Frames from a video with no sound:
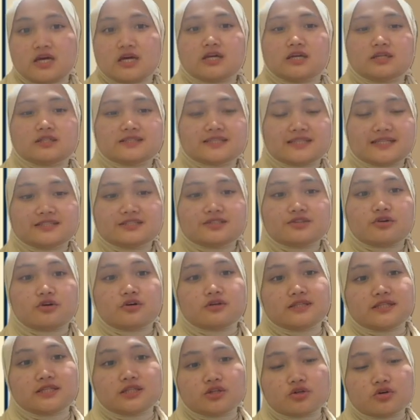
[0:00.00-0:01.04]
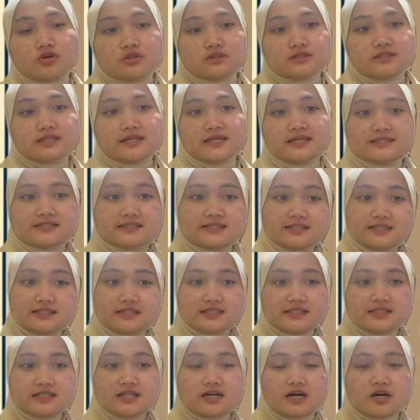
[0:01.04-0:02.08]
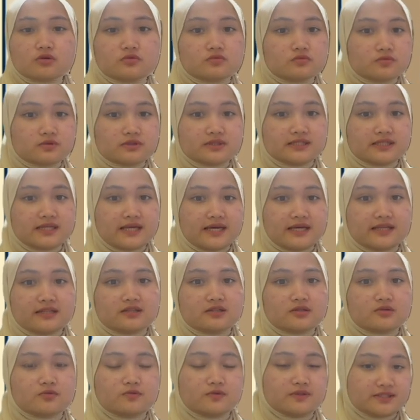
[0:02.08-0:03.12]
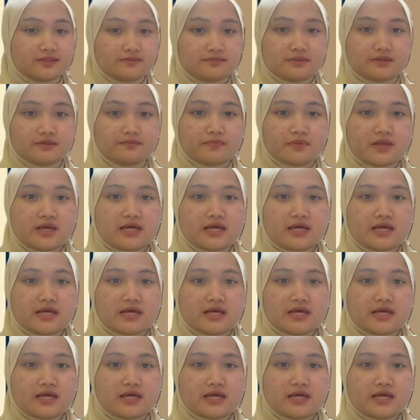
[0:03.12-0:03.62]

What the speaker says: Science only know the external, outward, and visible.